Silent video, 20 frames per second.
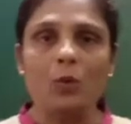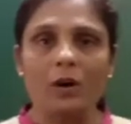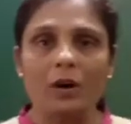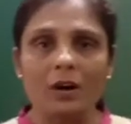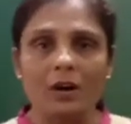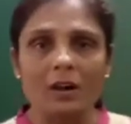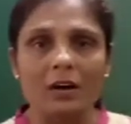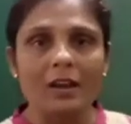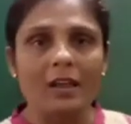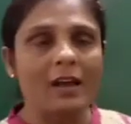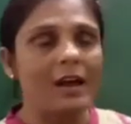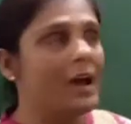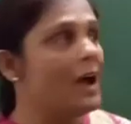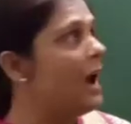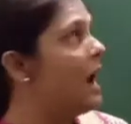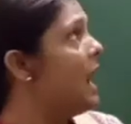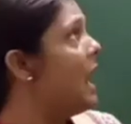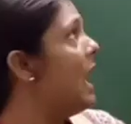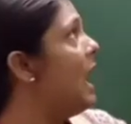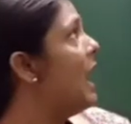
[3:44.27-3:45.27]
word
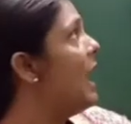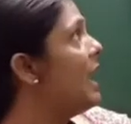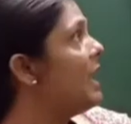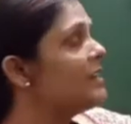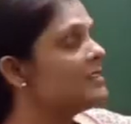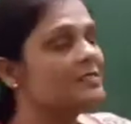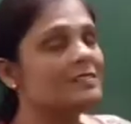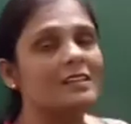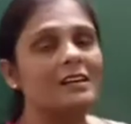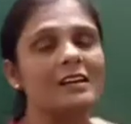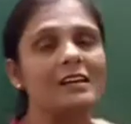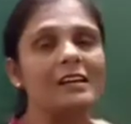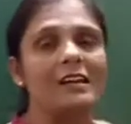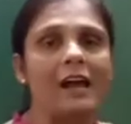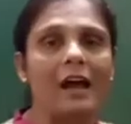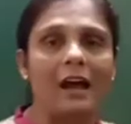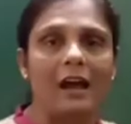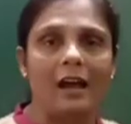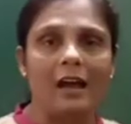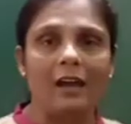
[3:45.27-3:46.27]
has and
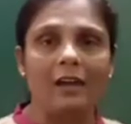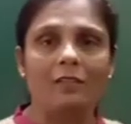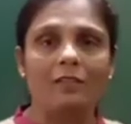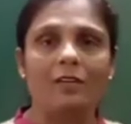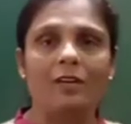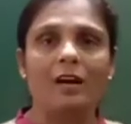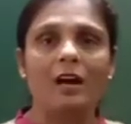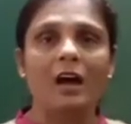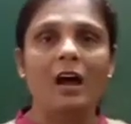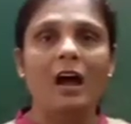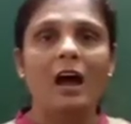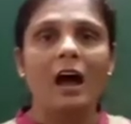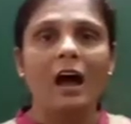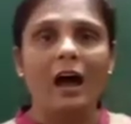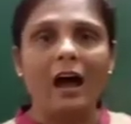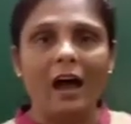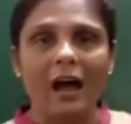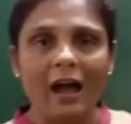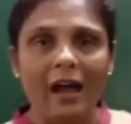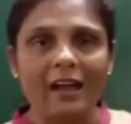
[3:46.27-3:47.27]
have
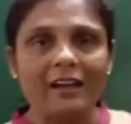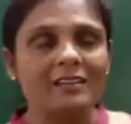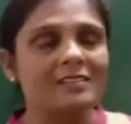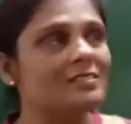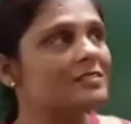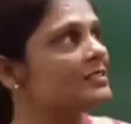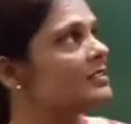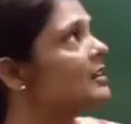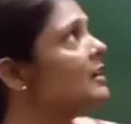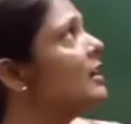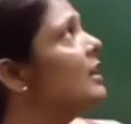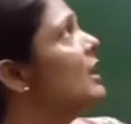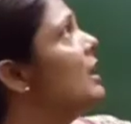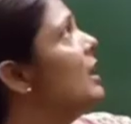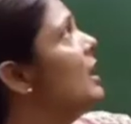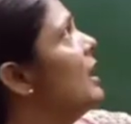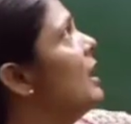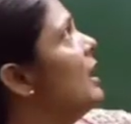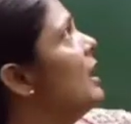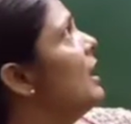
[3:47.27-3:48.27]
acts
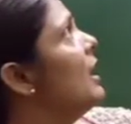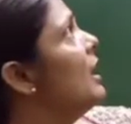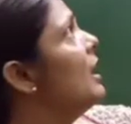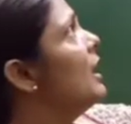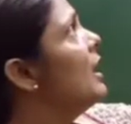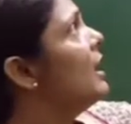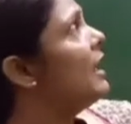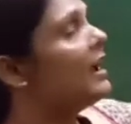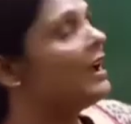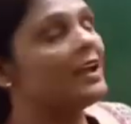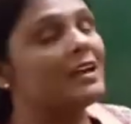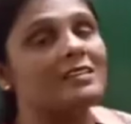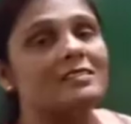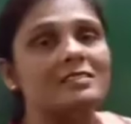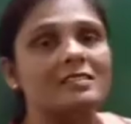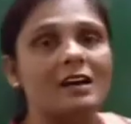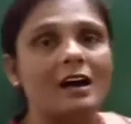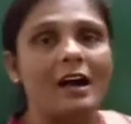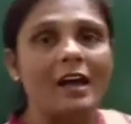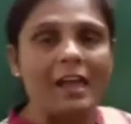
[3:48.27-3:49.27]

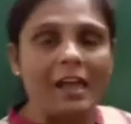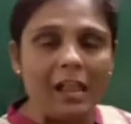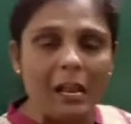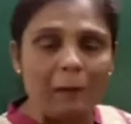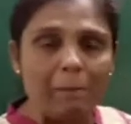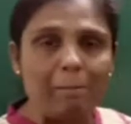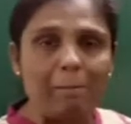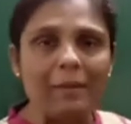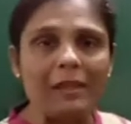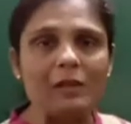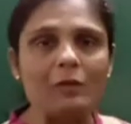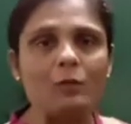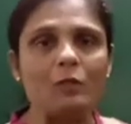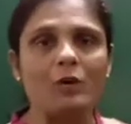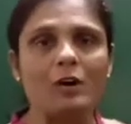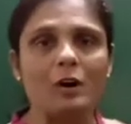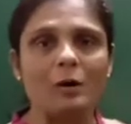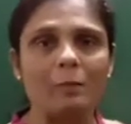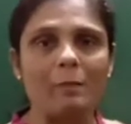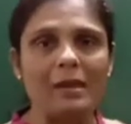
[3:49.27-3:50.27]
as a helping
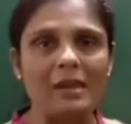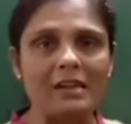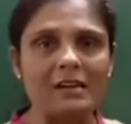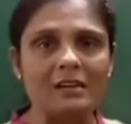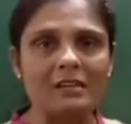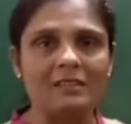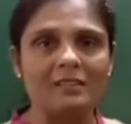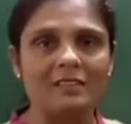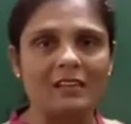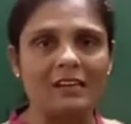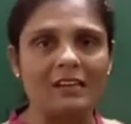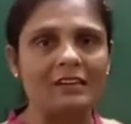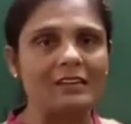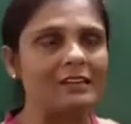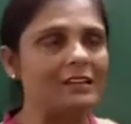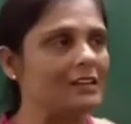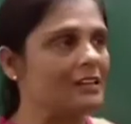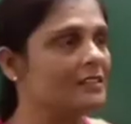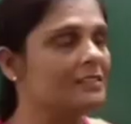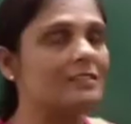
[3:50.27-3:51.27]
verb in a
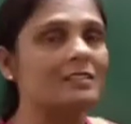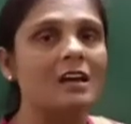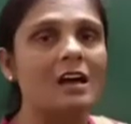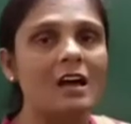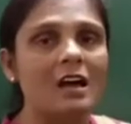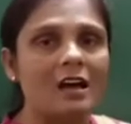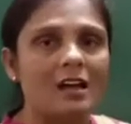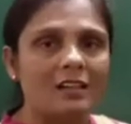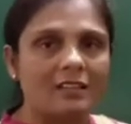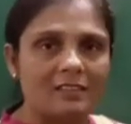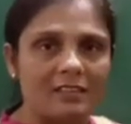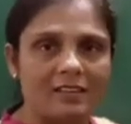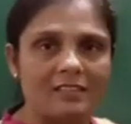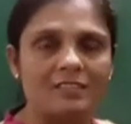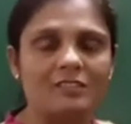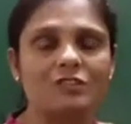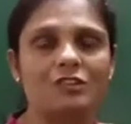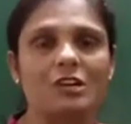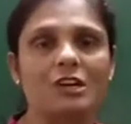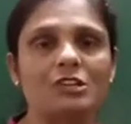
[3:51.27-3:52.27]
sentence, the
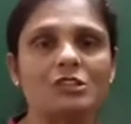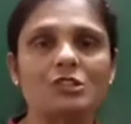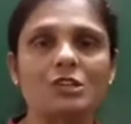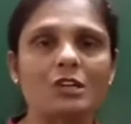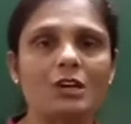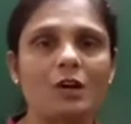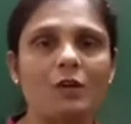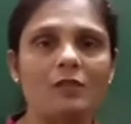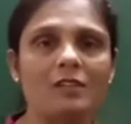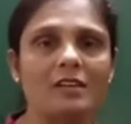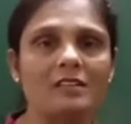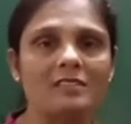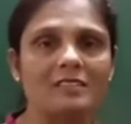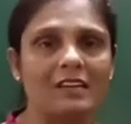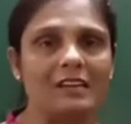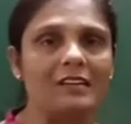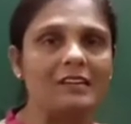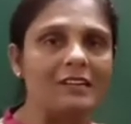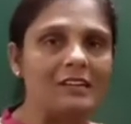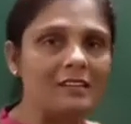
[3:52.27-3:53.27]
structure of the
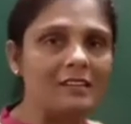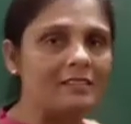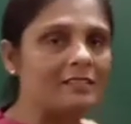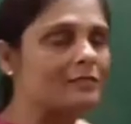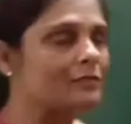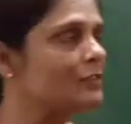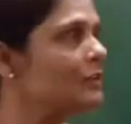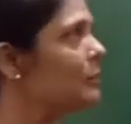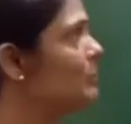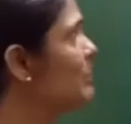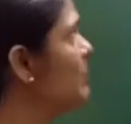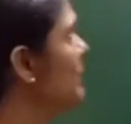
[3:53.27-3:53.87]
sentence will